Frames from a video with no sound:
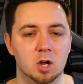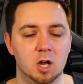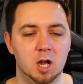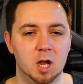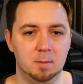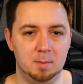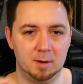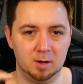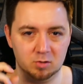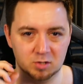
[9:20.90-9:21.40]

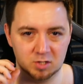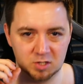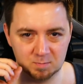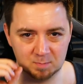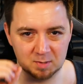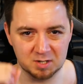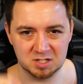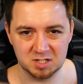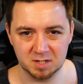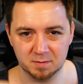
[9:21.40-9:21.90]
about the
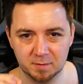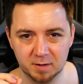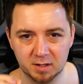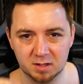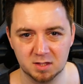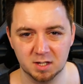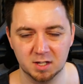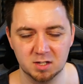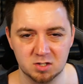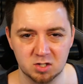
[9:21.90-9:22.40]
specific
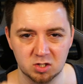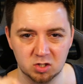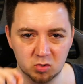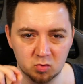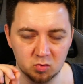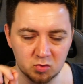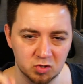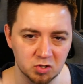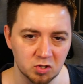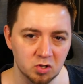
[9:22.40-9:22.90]
things that you
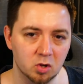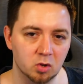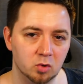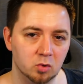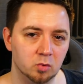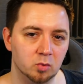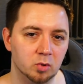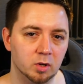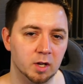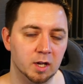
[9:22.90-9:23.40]

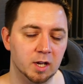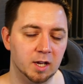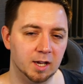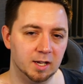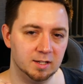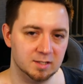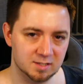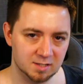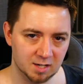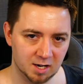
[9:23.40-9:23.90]
do
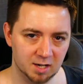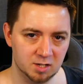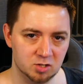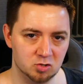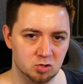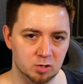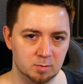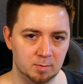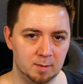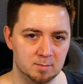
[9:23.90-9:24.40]
inside
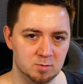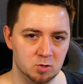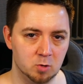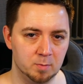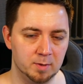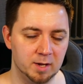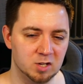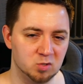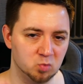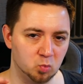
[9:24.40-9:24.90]
Streamlabs
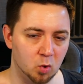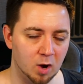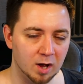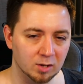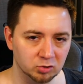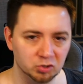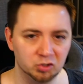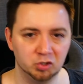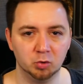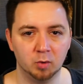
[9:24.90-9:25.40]
OBS
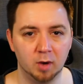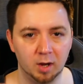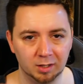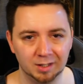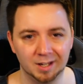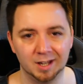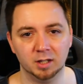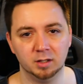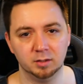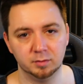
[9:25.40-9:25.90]
whilst you are
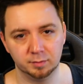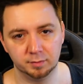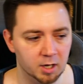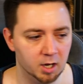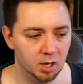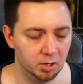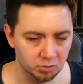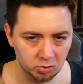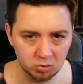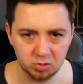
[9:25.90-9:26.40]
live.
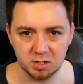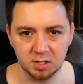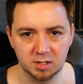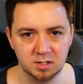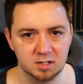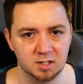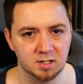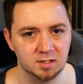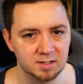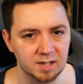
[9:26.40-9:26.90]
And those
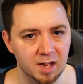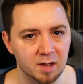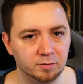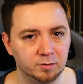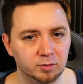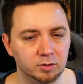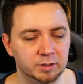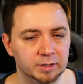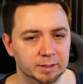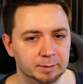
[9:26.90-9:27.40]
things can
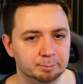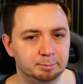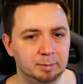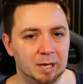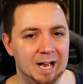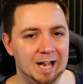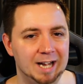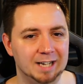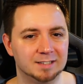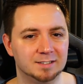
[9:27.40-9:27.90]
definitely
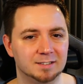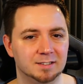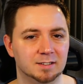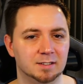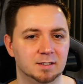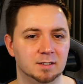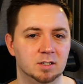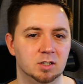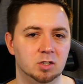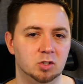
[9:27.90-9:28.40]
impact
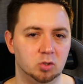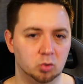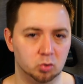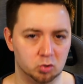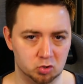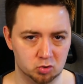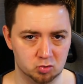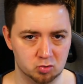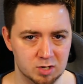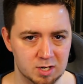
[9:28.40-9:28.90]
your
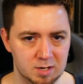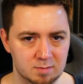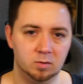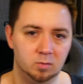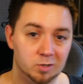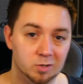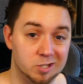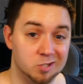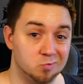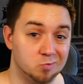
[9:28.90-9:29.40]
stream,
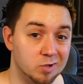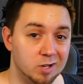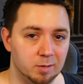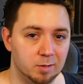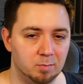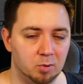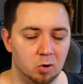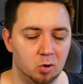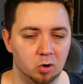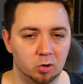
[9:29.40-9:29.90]
which is really
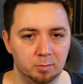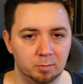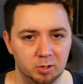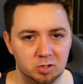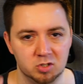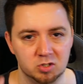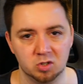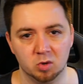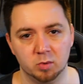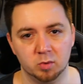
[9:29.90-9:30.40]
important
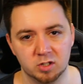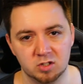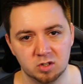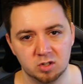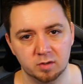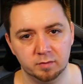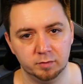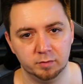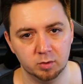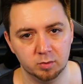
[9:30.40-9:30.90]
because you don't want to
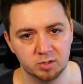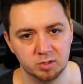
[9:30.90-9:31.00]
turn viewers